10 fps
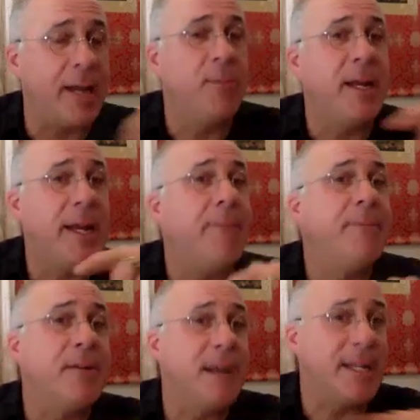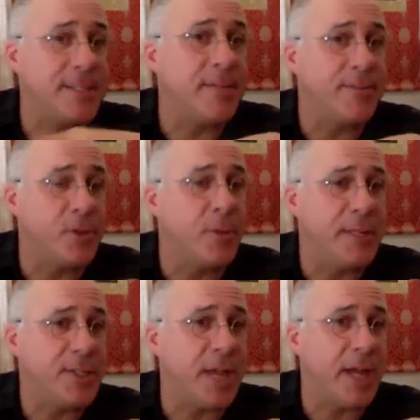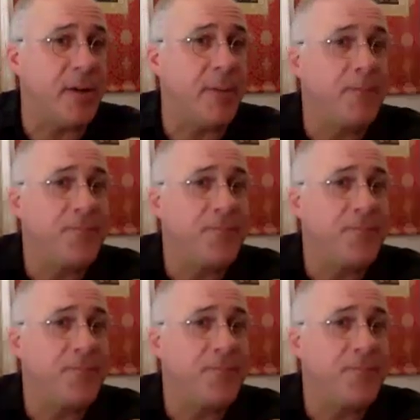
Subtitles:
and when he came, they arrested and threw him in jail.